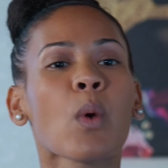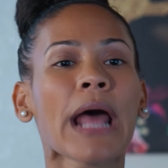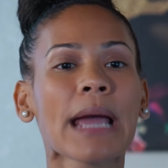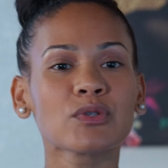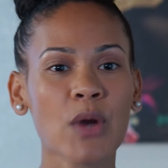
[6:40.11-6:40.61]
what
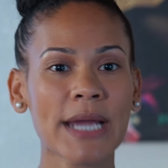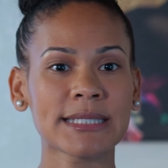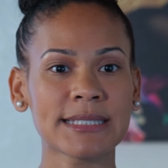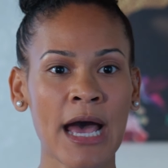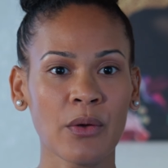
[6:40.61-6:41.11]
I'm trying
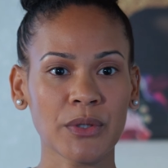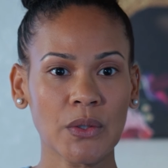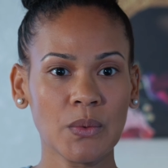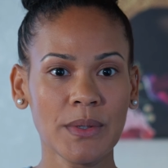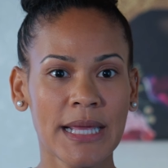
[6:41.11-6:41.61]
to tell
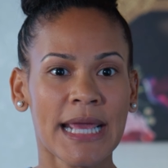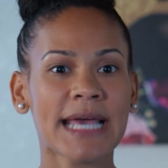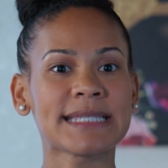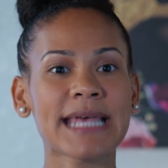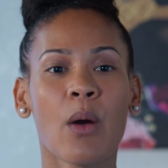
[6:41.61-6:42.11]
you
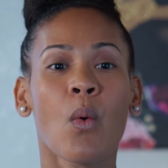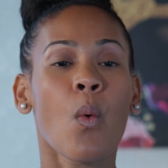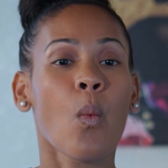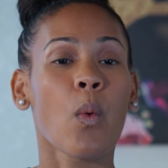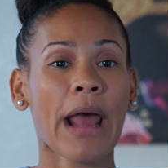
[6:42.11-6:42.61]
is that
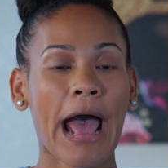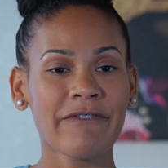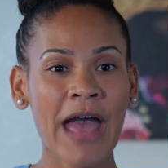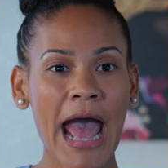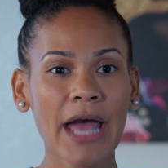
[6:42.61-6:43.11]
what
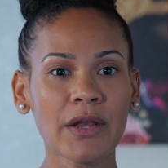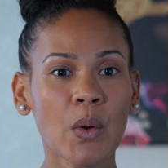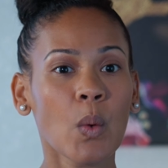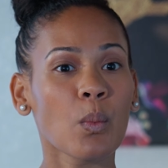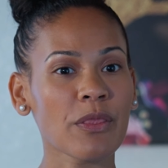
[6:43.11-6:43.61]
I've had
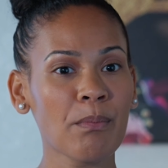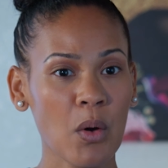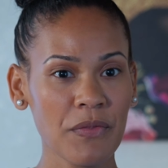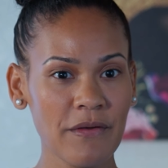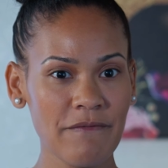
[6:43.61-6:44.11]
with
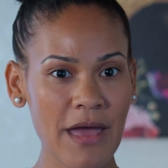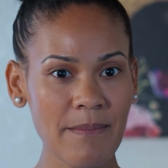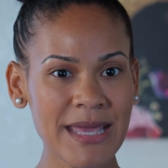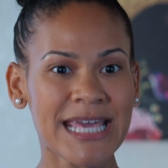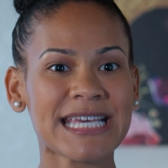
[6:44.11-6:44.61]
both of them
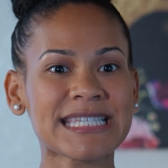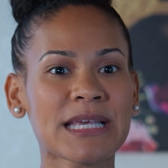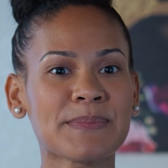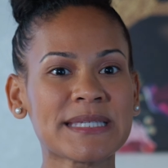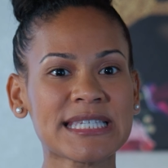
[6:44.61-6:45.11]
is
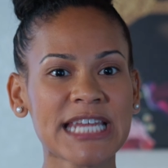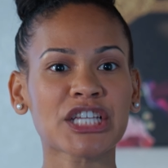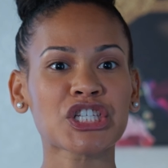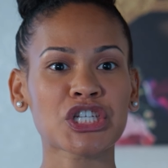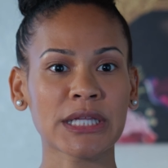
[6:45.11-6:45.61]

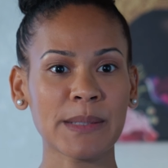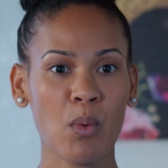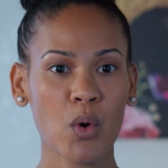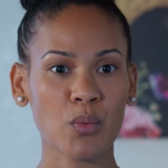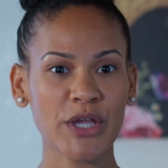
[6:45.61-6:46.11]
substantially
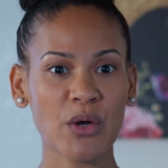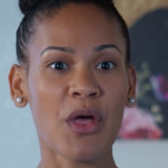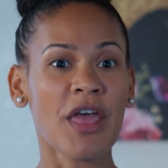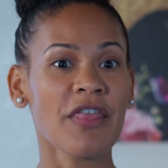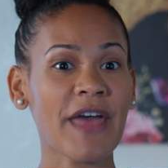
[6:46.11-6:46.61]
more real
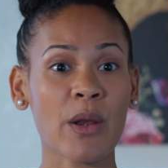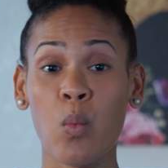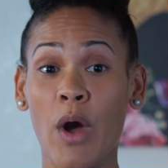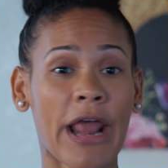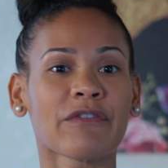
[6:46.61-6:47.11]

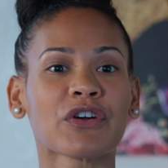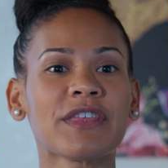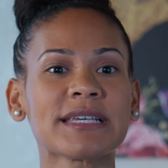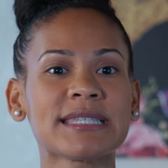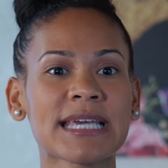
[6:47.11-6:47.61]
than whatever
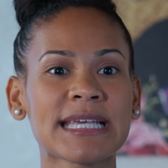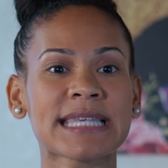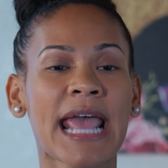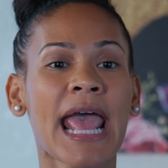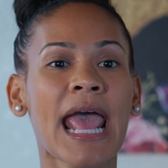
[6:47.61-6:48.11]
this
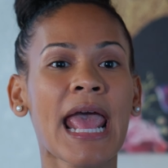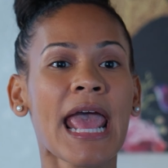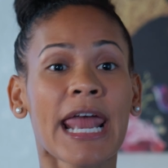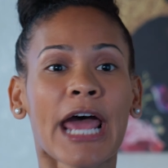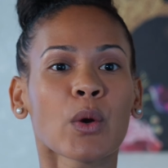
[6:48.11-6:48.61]
is,
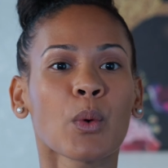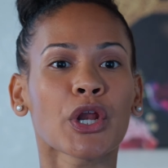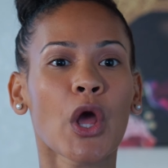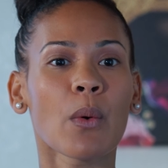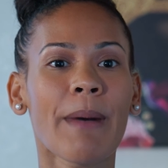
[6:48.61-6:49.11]
and I don't want
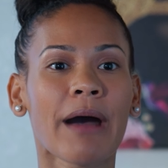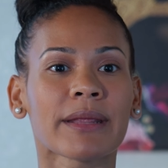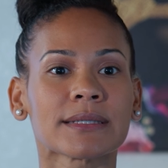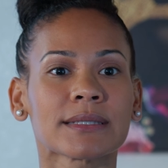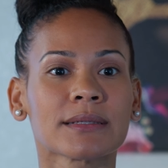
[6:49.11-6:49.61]
to know about
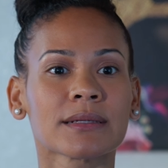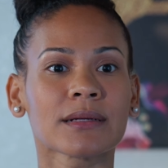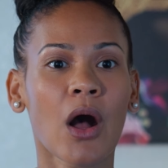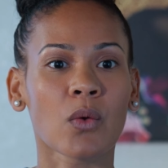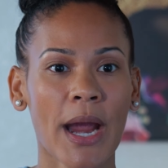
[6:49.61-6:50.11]
it.
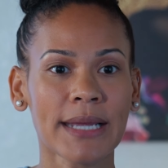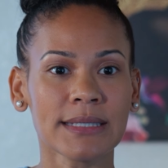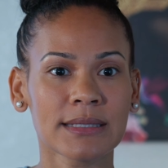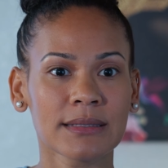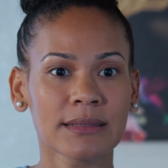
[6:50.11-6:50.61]
All
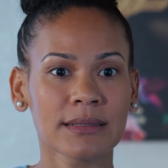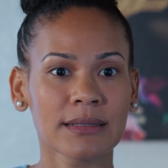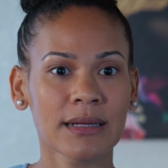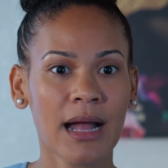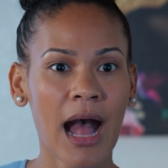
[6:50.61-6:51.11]
right?
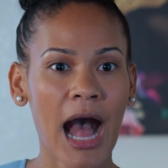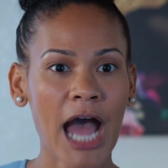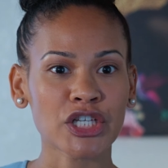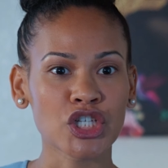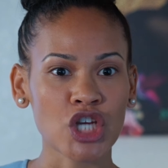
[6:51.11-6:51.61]

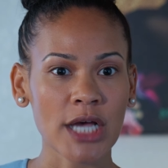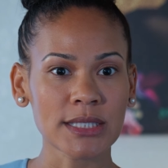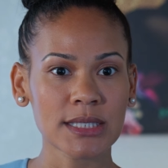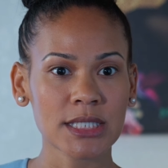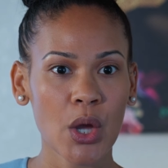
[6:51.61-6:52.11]
I
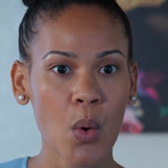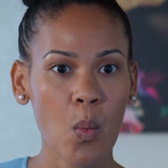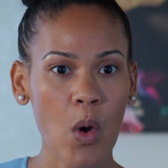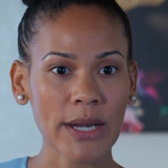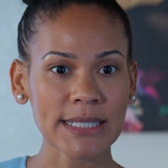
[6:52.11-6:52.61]
just
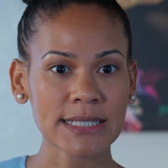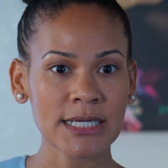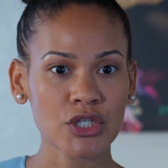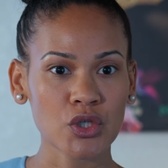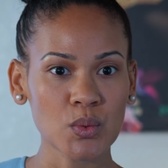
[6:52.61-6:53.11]
want it
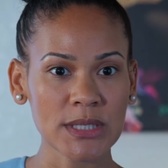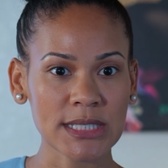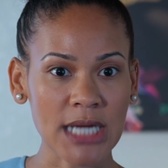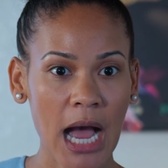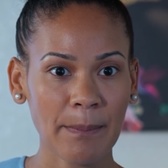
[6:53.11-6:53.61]
to
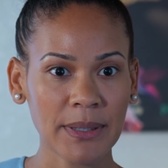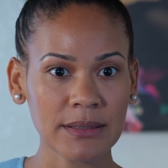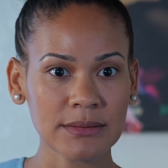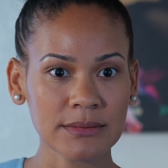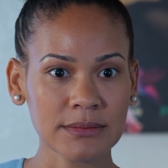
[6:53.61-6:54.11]
stop.
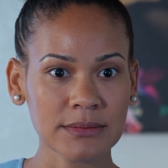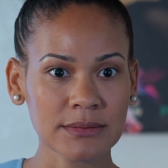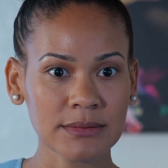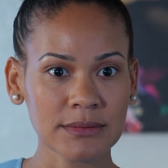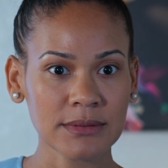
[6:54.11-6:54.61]

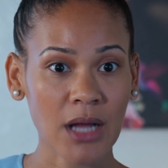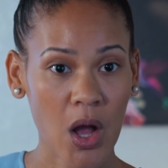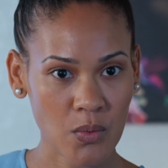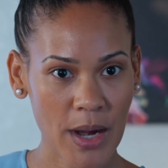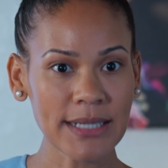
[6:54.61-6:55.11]

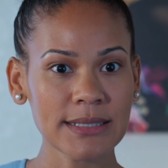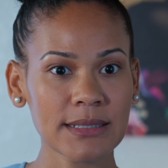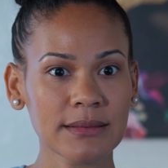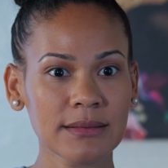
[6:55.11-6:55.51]
All right?